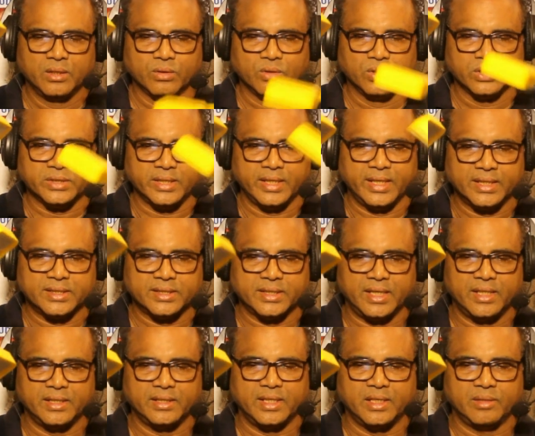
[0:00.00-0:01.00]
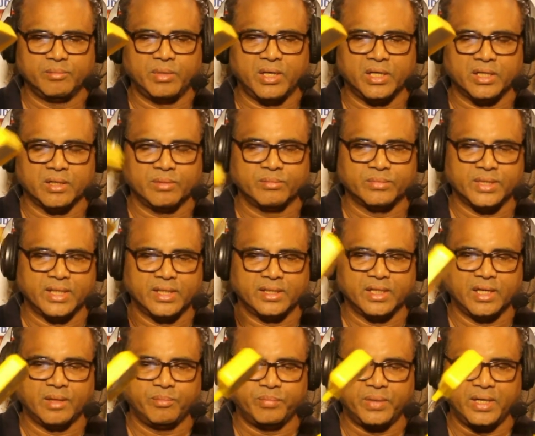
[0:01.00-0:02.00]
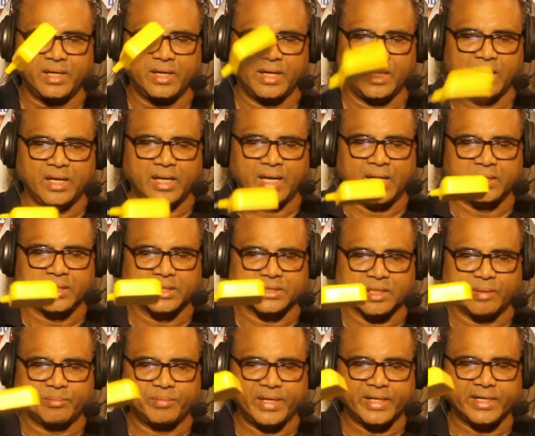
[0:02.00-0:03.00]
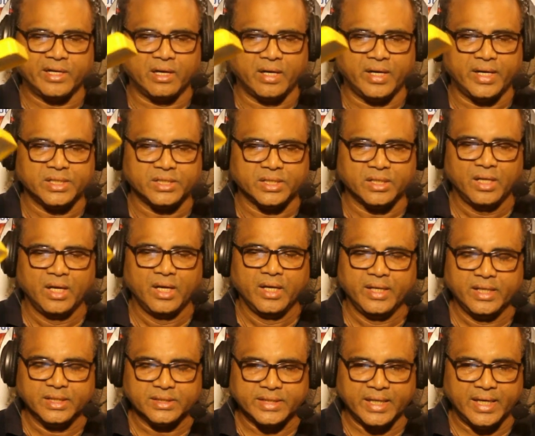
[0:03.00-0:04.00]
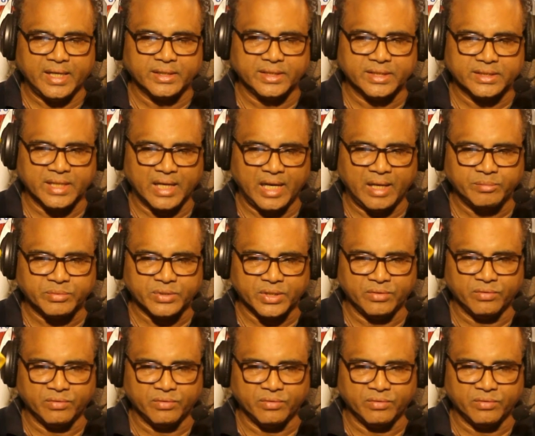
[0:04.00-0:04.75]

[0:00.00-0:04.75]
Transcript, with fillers: goosenecks and then bottoms and the up and all, all the subject knowledge inside these lamps.